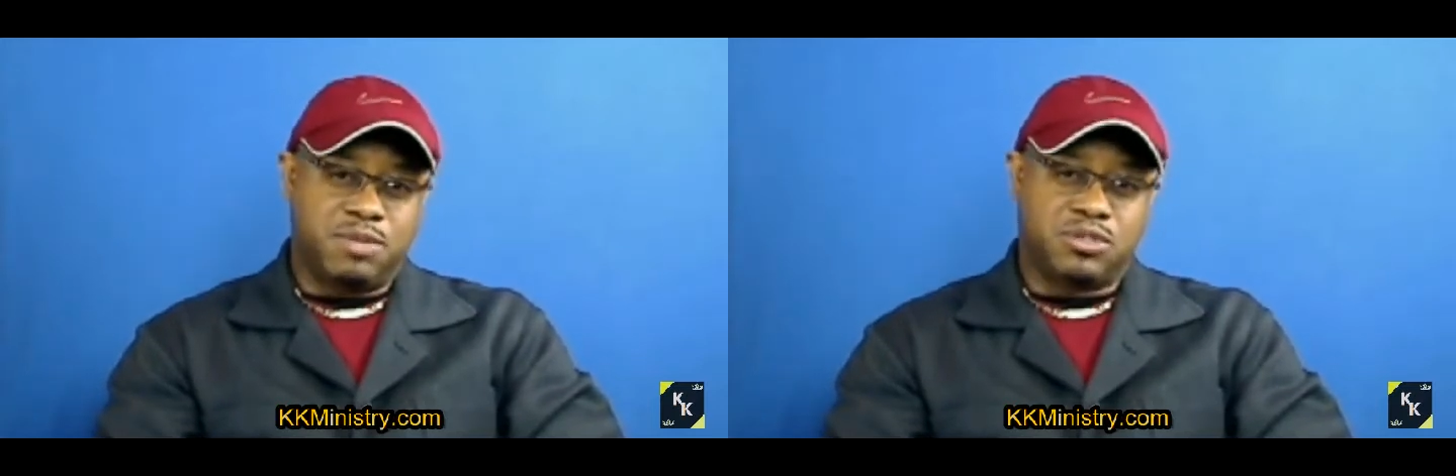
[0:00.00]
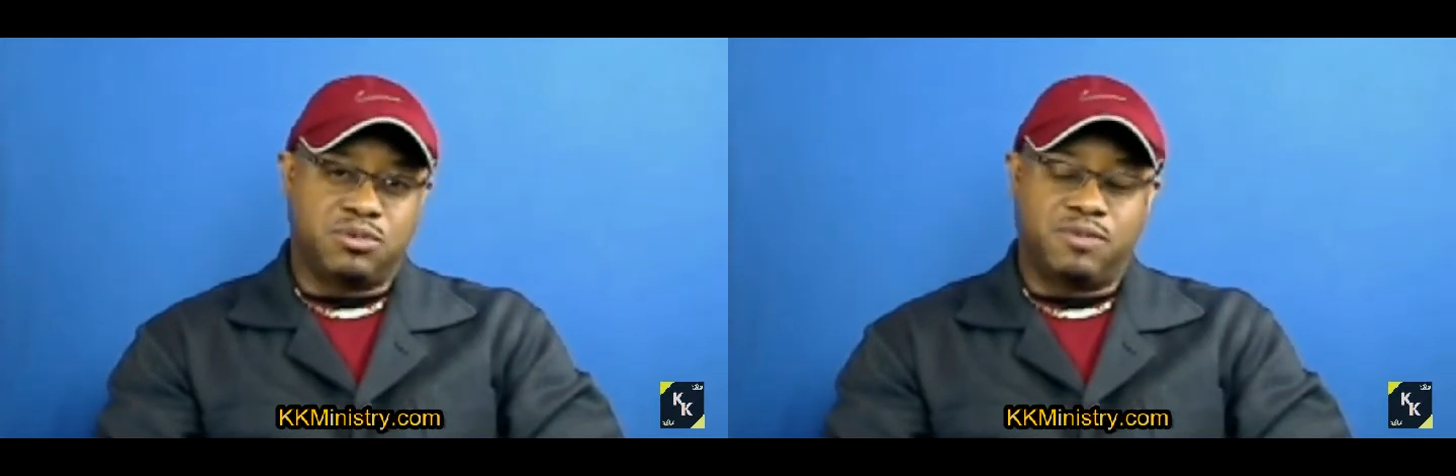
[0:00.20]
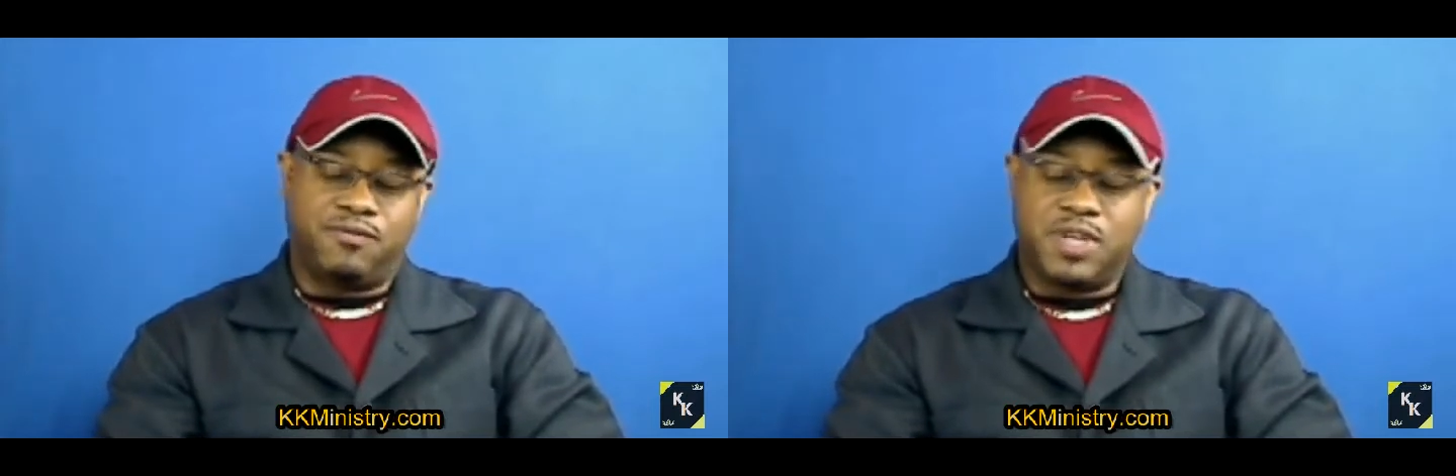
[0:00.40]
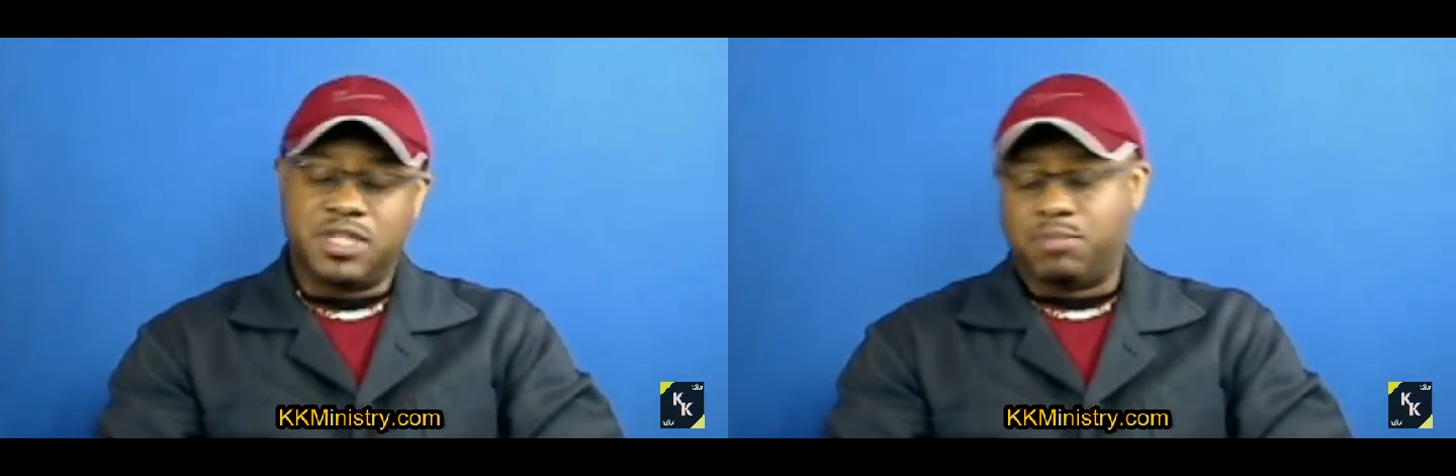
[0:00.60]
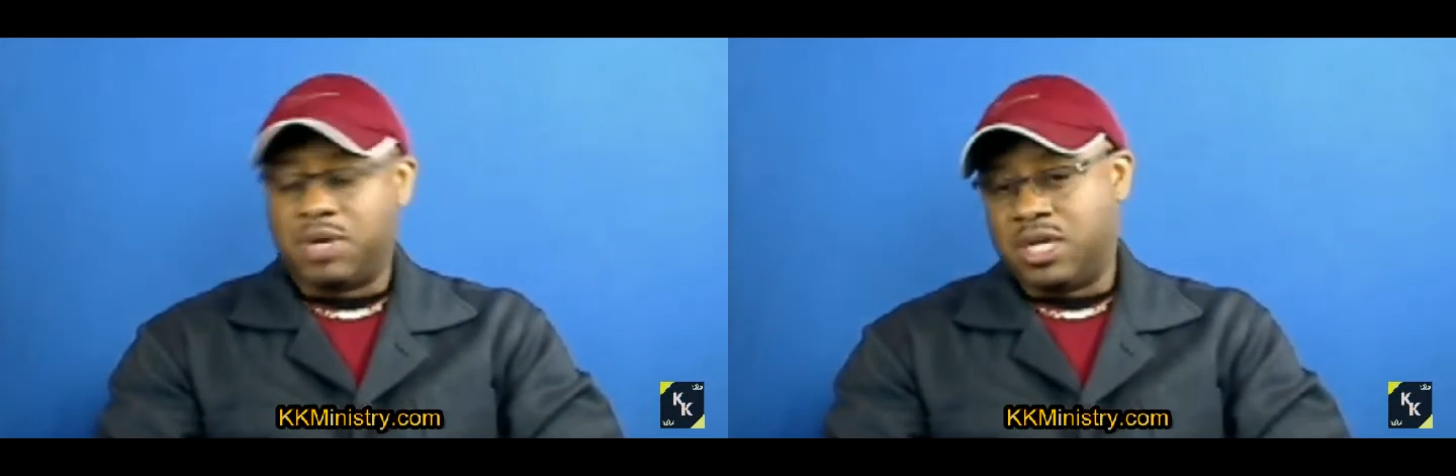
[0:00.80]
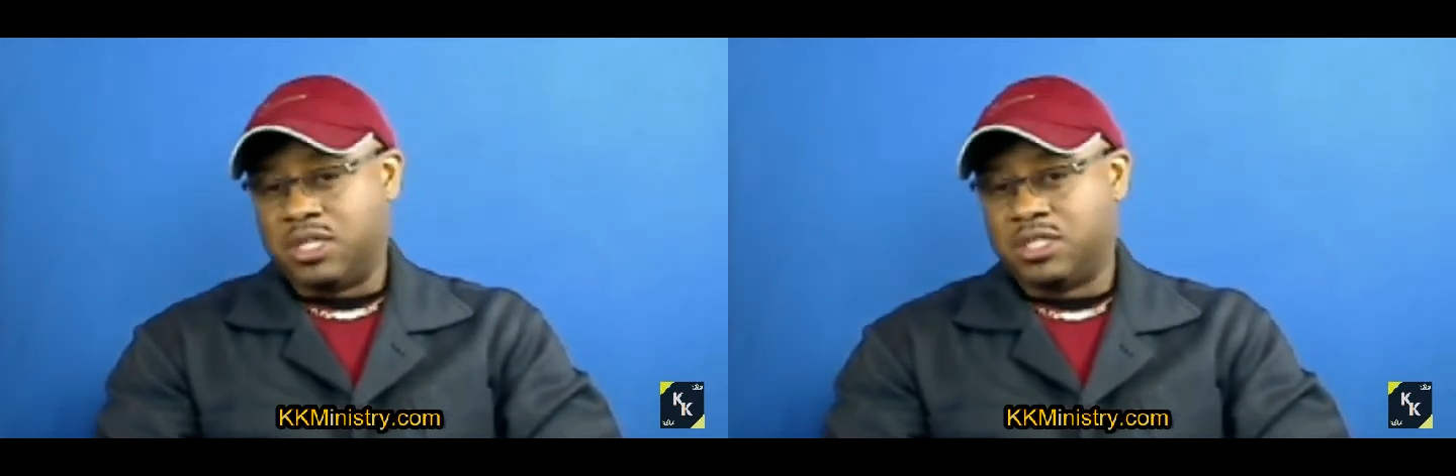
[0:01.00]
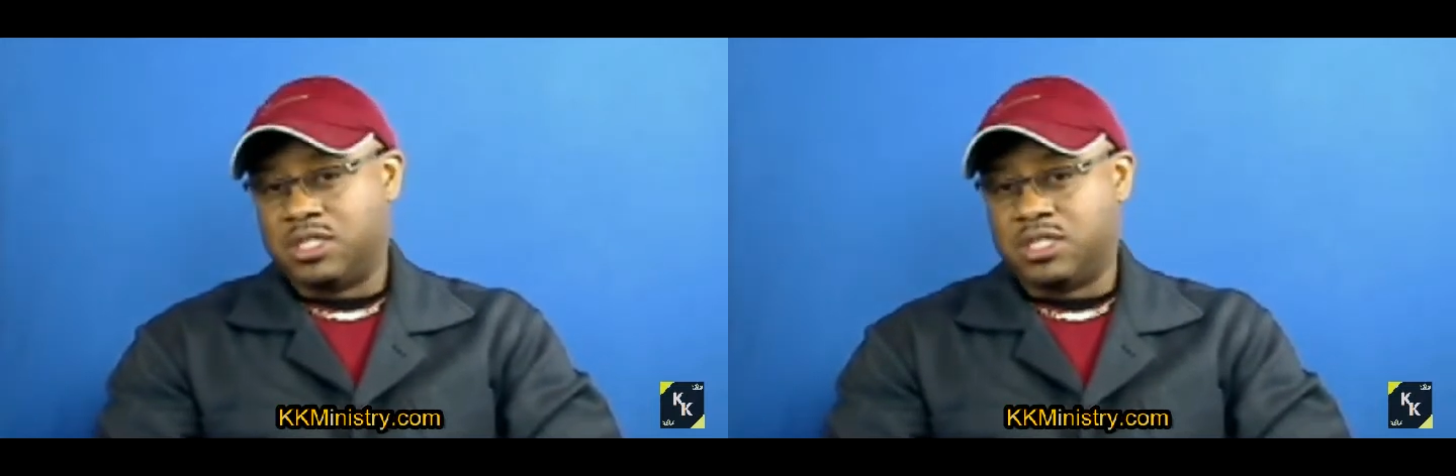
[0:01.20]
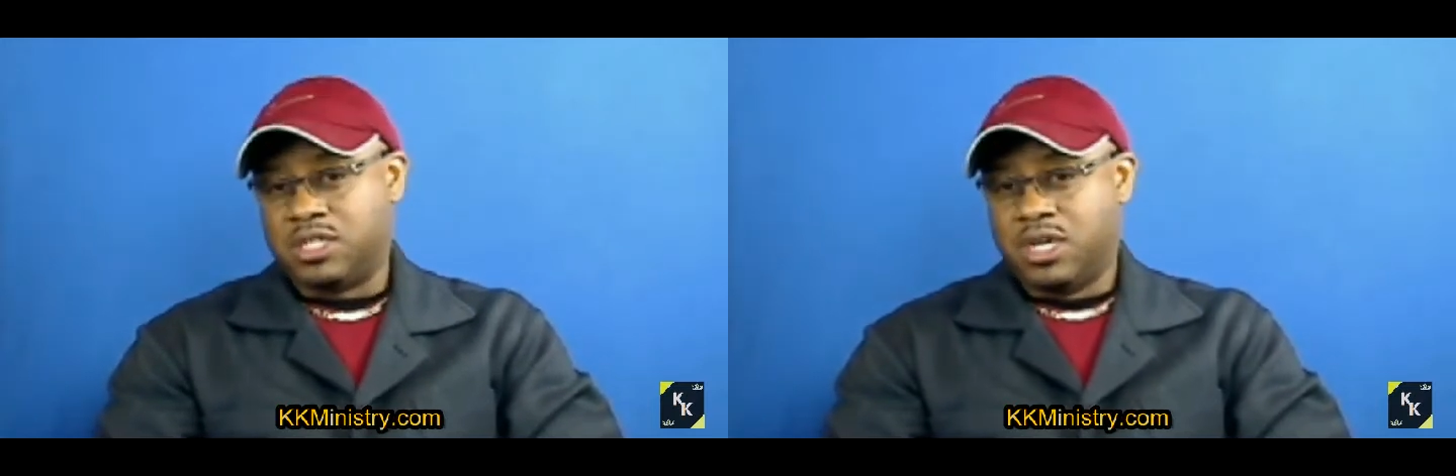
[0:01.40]
missile defense
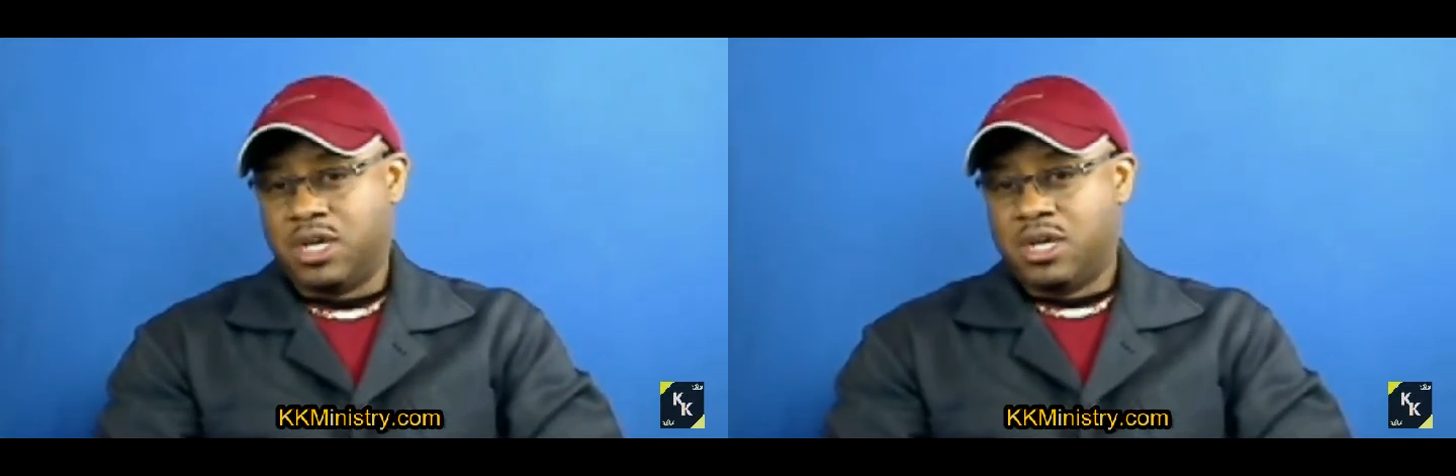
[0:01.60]
policies,